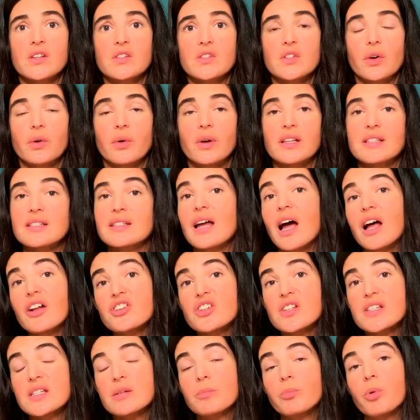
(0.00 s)
So it's not
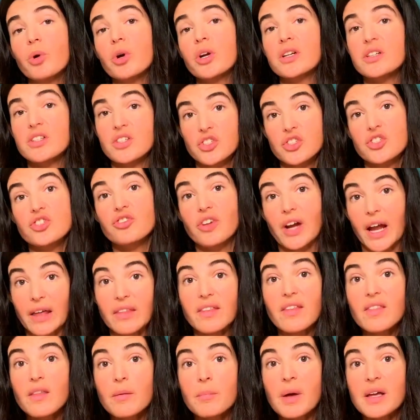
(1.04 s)
just important to
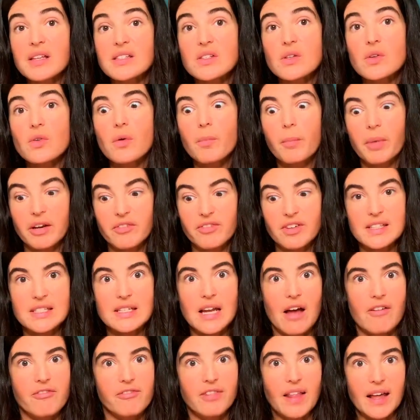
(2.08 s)
strengthen the muscle, but if it's
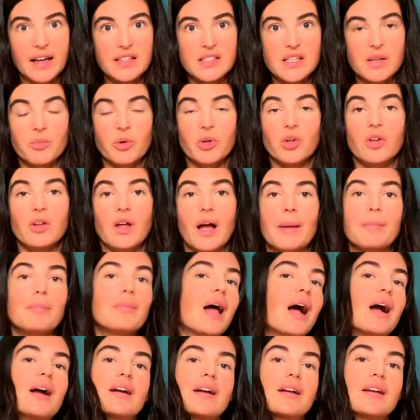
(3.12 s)
not flexible, I'm
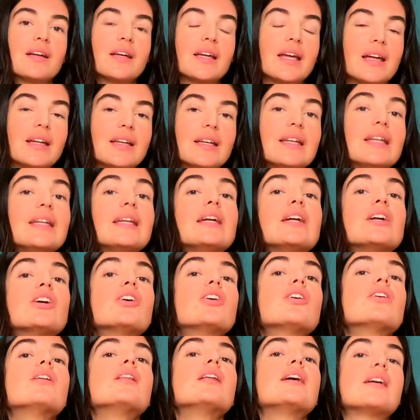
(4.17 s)
not gonna get
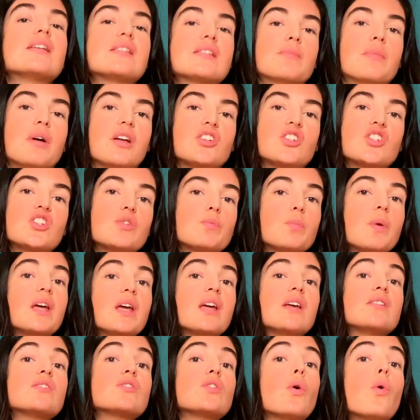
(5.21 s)
nearly as much
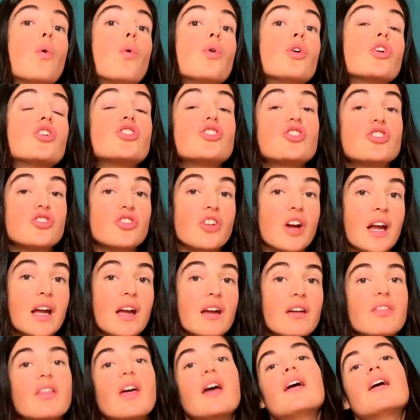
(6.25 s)
space or
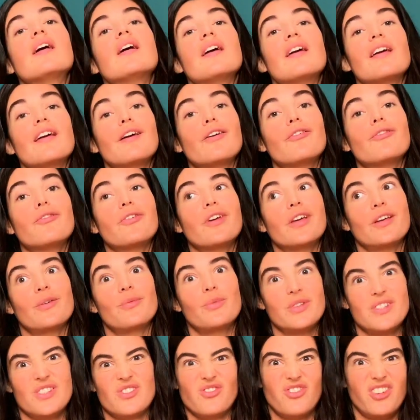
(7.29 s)
strength if it
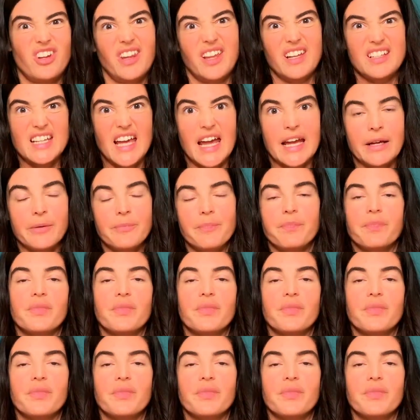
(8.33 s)
was really tight.